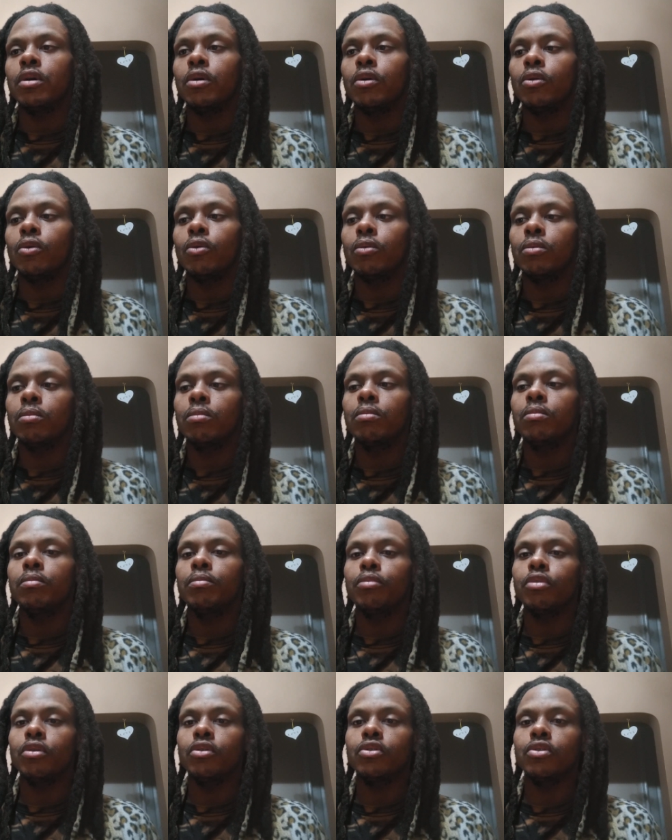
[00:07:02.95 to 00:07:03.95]
own
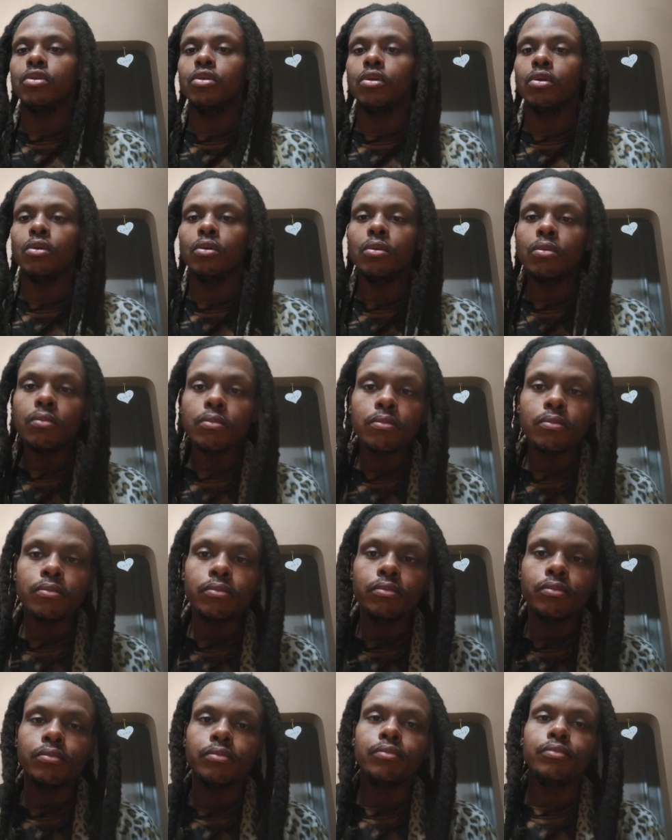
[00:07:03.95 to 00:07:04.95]
personal
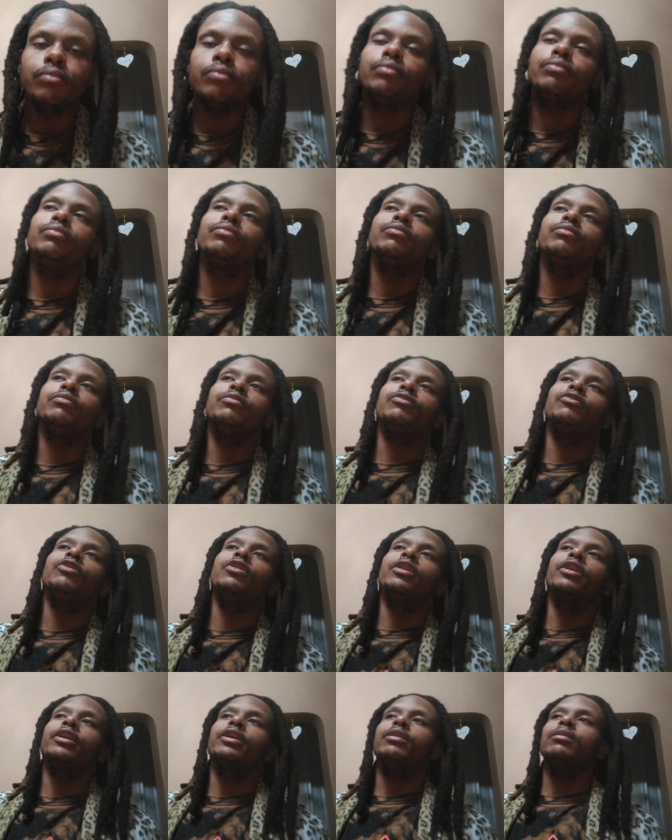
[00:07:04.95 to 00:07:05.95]

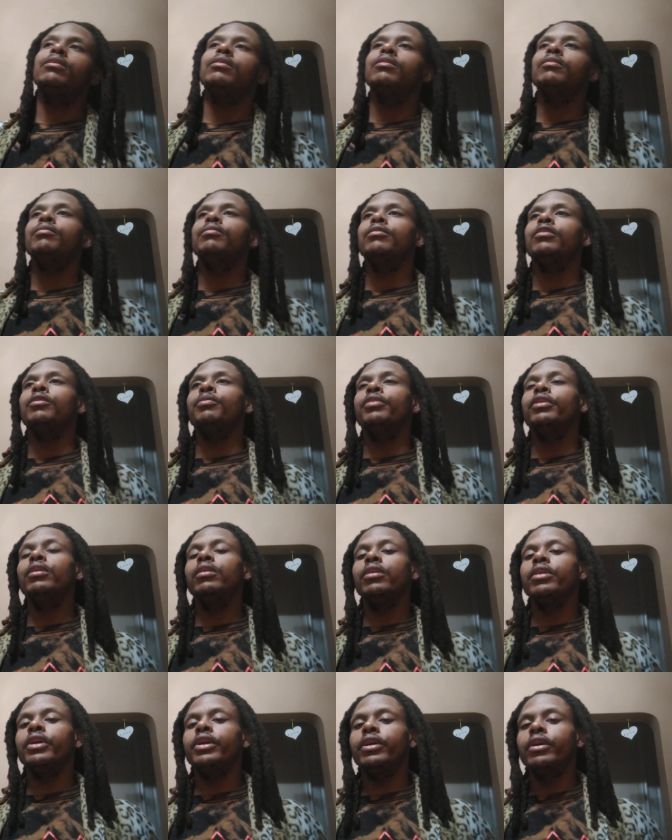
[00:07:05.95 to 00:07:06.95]
fucking
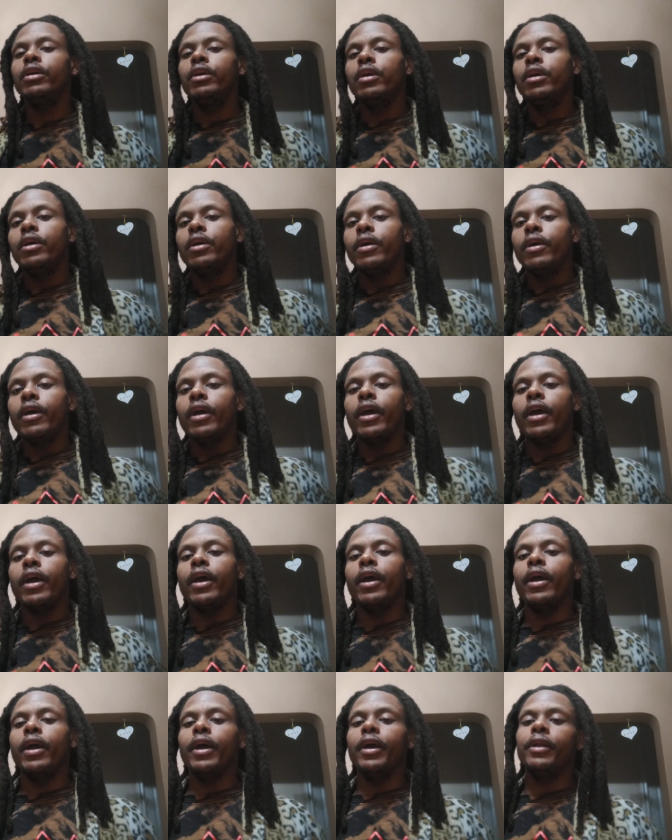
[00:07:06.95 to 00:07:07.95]
ability
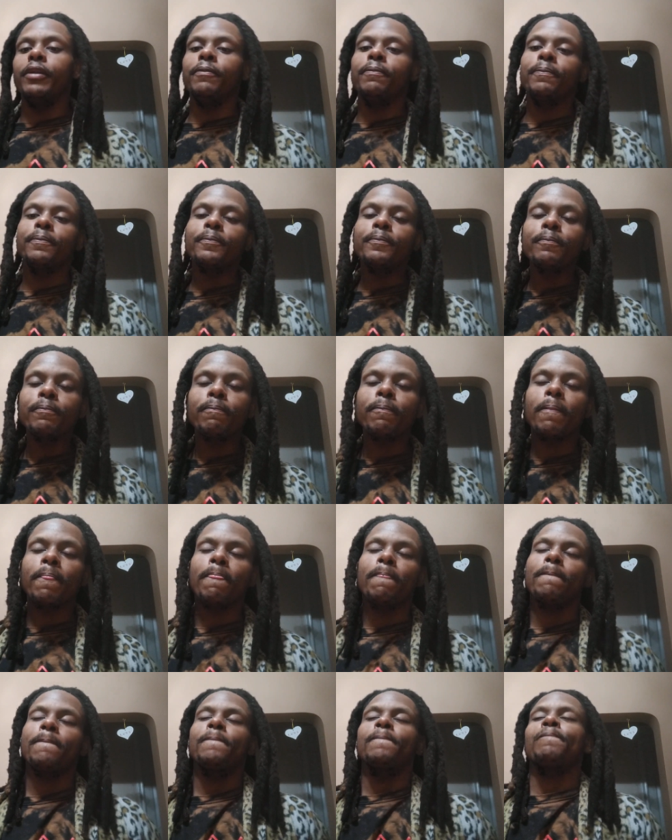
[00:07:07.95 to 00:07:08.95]
and
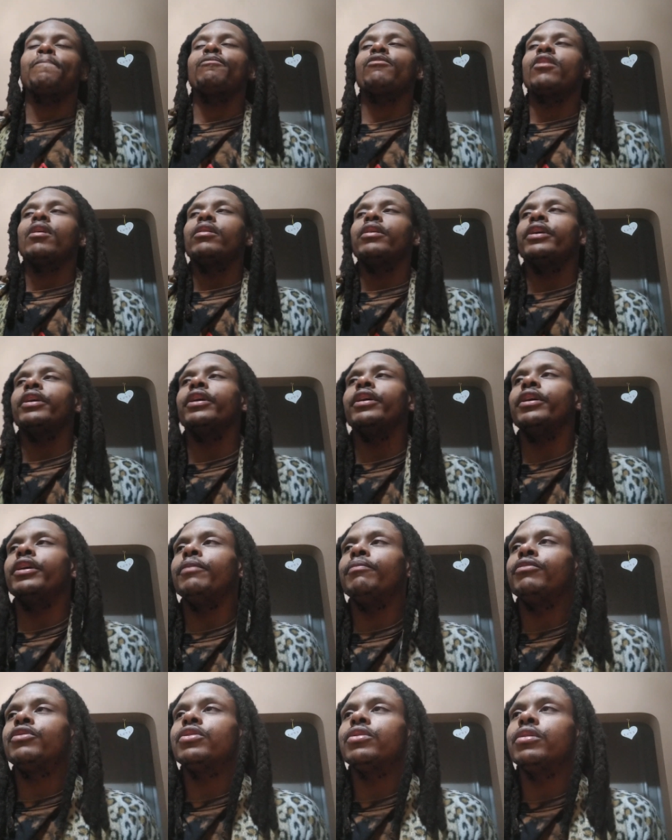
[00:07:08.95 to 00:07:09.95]
get
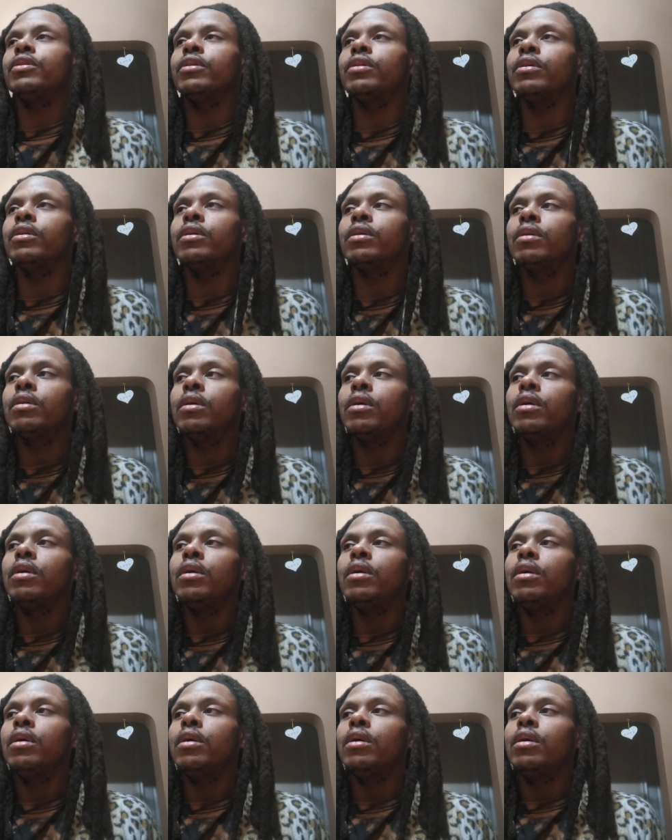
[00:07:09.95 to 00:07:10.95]
him to
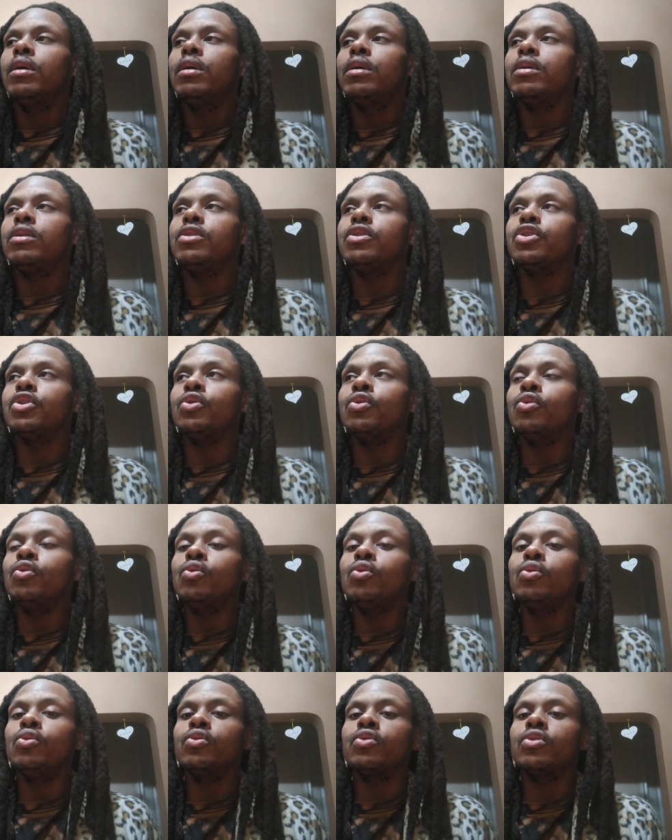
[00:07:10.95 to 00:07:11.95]

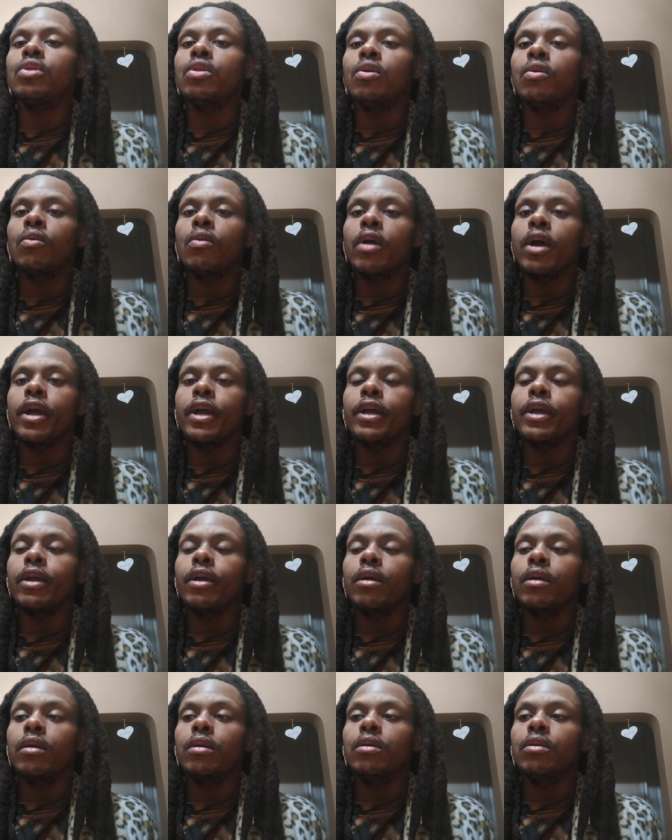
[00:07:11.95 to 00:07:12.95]
choose the
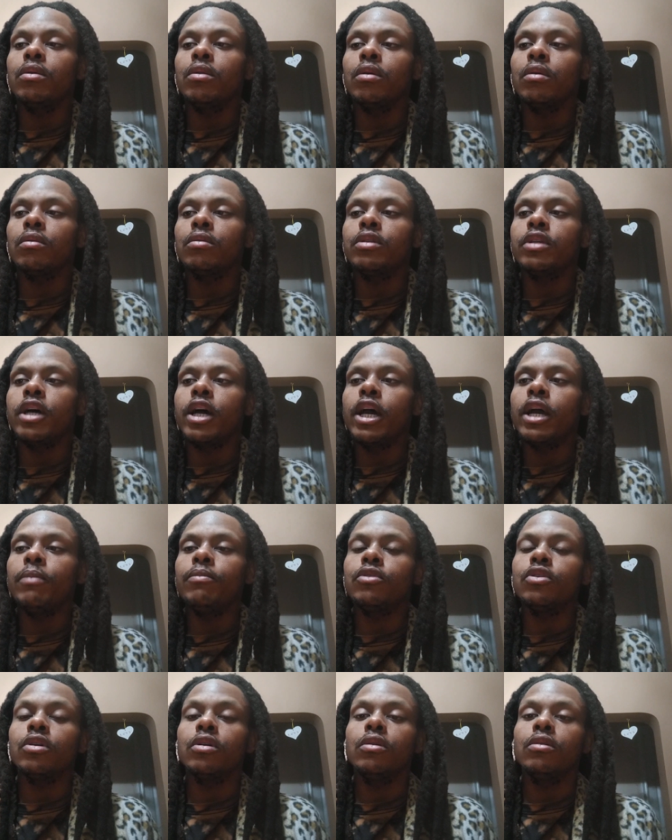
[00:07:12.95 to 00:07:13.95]
right, you know,
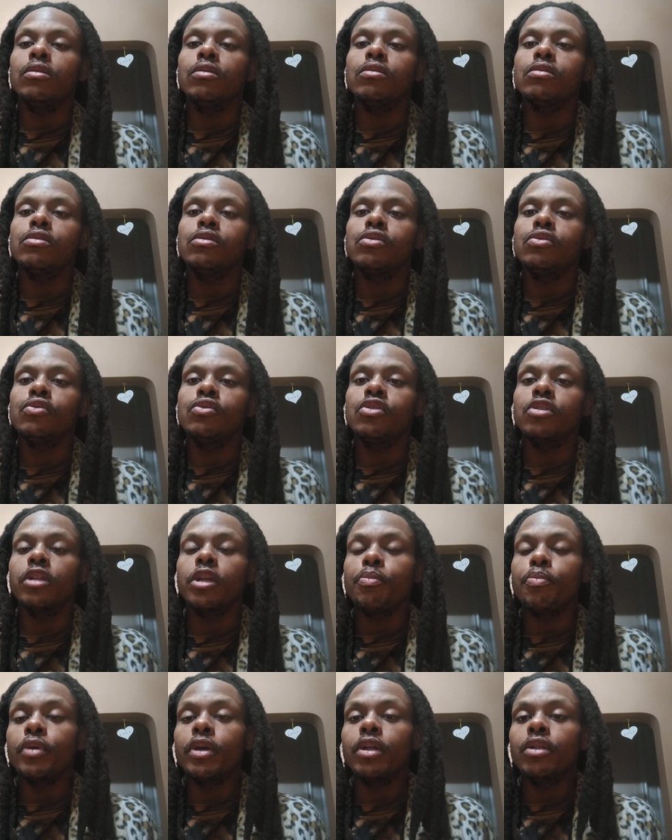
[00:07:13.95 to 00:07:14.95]
time zone to
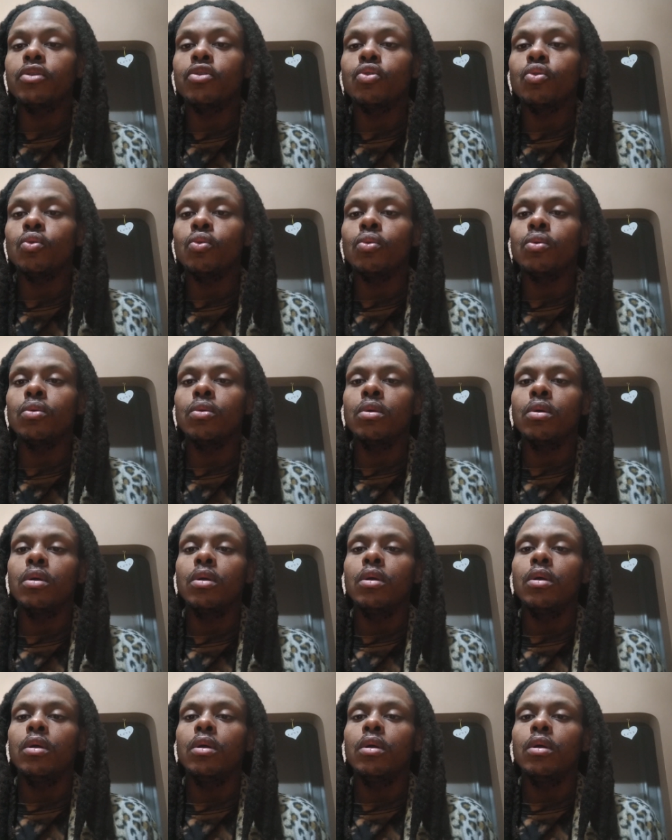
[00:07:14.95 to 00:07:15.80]
slip into,